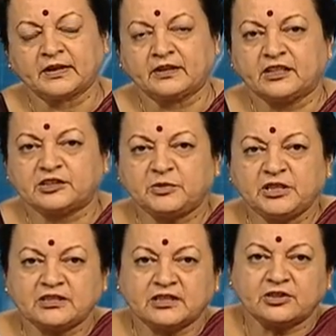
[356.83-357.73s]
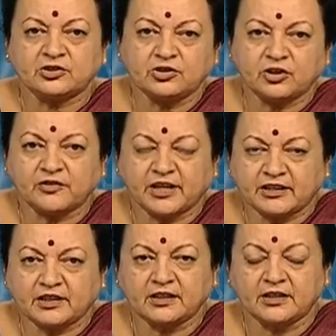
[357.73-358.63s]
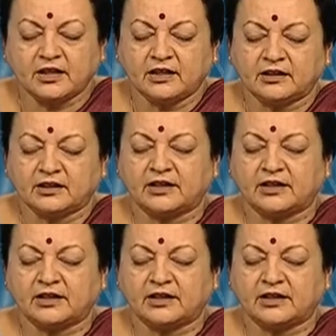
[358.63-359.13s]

This means instead of getting the